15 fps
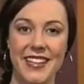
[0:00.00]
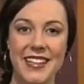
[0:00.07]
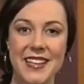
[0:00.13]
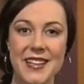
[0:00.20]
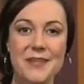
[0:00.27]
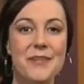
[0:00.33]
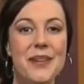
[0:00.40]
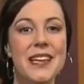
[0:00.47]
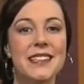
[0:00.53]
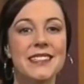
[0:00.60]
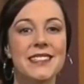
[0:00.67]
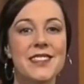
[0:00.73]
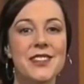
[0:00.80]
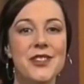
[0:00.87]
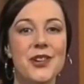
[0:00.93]
It
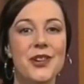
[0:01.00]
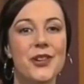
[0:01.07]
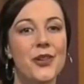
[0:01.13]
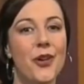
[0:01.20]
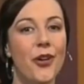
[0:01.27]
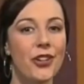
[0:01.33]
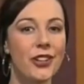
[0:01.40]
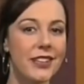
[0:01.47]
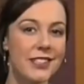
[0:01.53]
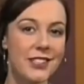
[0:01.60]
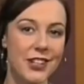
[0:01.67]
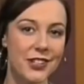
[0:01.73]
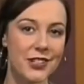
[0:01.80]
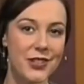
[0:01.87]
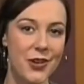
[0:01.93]
means that you can only
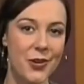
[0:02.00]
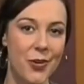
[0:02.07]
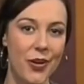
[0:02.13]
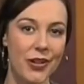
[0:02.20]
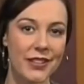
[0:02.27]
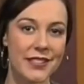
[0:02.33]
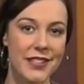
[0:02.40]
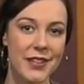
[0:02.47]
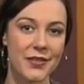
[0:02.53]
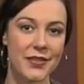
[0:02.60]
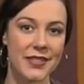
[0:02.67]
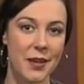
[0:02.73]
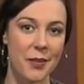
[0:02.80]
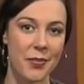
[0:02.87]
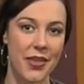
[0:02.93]
judge the quality of
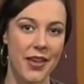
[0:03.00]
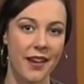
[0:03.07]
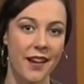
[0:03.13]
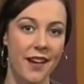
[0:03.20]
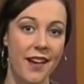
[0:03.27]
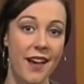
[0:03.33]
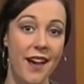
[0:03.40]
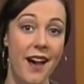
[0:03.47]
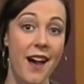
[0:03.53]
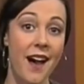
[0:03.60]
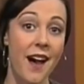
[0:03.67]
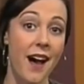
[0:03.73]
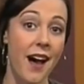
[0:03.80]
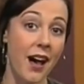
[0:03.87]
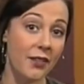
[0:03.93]
something
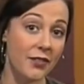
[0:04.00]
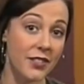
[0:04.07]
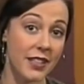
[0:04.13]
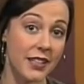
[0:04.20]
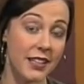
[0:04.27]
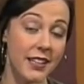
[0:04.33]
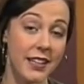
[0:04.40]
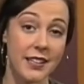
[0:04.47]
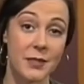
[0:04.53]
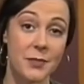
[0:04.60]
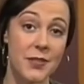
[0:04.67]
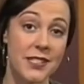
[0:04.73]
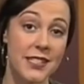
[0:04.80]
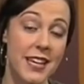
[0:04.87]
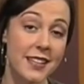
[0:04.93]
after it has
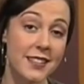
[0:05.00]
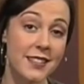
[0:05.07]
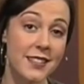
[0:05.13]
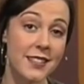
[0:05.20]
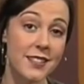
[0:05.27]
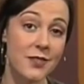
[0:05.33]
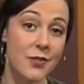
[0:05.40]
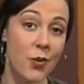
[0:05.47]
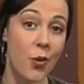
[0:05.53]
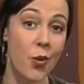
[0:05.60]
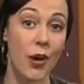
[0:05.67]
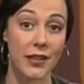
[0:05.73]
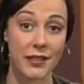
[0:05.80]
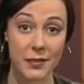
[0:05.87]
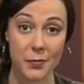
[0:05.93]
been tested or
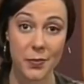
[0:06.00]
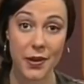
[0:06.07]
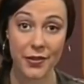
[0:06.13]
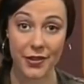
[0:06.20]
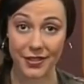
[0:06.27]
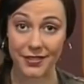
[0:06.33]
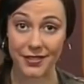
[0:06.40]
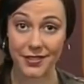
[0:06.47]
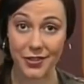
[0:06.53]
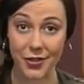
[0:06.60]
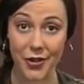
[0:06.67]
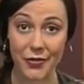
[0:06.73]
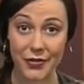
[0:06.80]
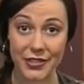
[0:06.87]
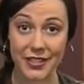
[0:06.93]
experienced
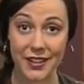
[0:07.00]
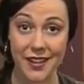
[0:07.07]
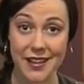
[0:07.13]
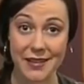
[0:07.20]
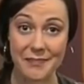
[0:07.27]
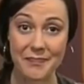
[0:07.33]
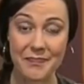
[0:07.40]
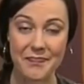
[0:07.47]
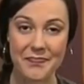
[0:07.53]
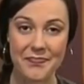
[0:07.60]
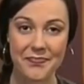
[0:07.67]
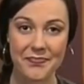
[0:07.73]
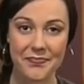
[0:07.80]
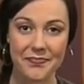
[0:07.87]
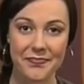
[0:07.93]
over time.
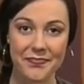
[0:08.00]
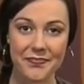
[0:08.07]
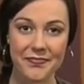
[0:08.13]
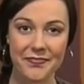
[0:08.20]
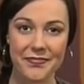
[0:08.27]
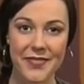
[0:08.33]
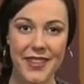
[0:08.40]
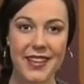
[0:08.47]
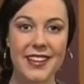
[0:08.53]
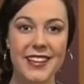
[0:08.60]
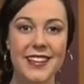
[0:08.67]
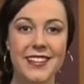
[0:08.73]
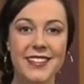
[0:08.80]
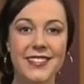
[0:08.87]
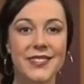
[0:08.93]

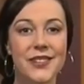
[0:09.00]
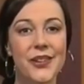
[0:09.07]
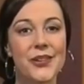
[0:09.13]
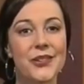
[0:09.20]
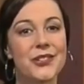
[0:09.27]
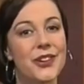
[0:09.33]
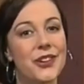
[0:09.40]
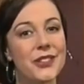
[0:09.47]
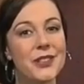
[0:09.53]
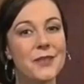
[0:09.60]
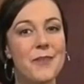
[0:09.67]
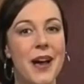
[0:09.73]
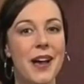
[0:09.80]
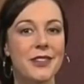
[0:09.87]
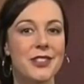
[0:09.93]
So Dr.
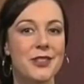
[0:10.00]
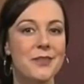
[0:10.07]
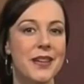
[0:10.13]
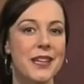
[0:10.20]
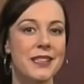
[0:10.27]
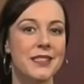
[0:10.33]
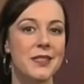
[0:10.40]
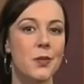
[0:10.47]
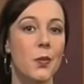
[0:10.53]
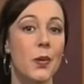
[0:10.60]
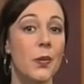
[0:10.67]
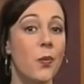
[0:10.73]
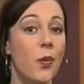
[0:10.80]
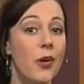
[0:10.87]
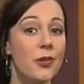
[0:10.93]
Bowger means we
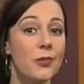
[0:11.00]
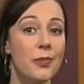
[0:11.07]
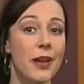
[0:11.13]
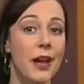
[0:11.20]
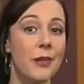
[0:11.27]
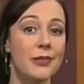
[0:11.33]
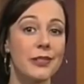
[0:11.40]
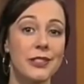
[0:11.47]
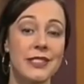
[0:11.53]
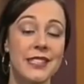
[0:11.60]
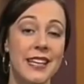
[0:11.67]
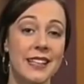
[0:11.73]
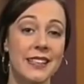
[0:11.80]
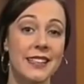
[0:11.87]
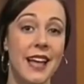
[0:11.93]
won't be able to
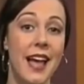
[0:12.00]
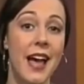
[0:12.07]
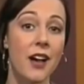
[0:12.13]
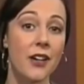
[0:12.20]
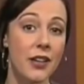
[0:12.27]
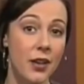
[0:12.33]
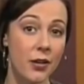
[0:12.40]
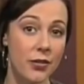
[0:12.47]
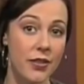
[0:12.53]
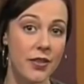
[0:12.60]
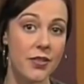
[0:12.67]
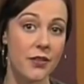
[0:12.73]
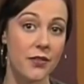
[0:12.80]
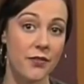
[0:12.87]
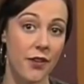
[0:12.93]
tell how healthy
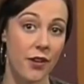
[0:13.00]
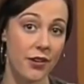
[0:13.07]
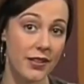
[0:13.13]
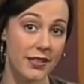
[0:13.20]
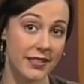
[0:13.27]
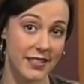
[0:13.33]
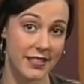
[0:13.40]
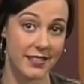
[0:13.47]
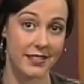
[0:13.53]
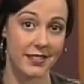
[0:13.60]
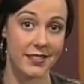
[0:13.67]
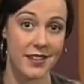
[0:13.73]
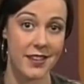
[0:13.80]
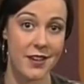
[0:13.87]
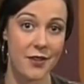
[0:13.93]
the forest
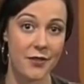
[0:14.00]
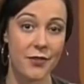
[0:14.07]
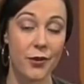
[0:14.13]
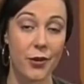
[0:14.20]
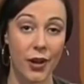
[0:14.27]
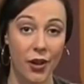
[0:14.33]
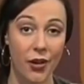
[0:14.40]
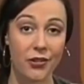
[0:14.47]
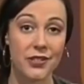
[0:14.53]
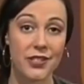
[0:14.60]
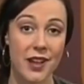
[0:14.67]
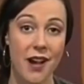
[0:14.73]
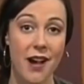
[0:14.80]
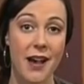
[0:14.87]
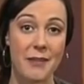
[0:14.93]
is for a long
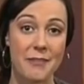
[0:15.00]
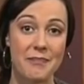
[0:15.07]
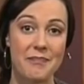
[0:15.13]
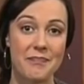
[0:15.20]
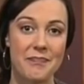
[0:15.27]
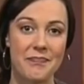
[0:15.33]
time.